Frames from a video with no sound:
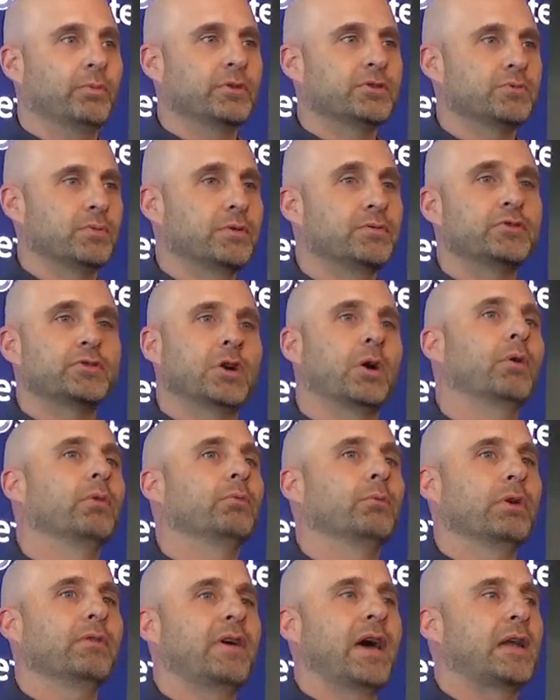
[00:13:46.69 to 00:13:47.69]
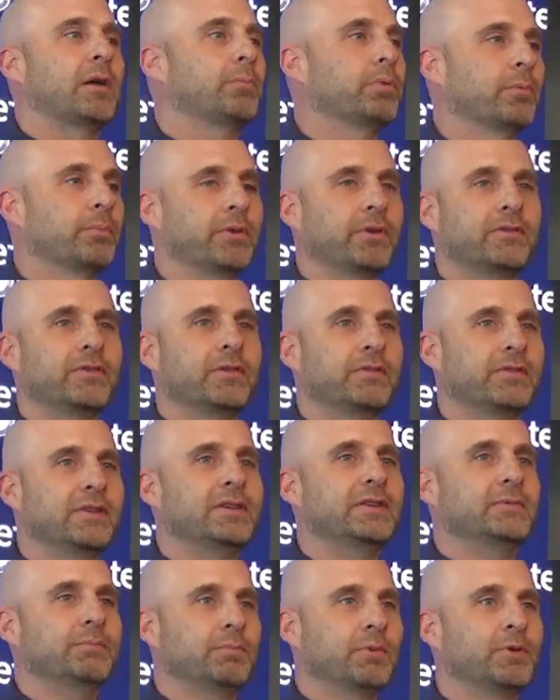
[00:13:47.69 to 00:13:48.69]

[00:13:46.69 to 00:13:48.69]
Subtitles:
which we've shown we've had a propensity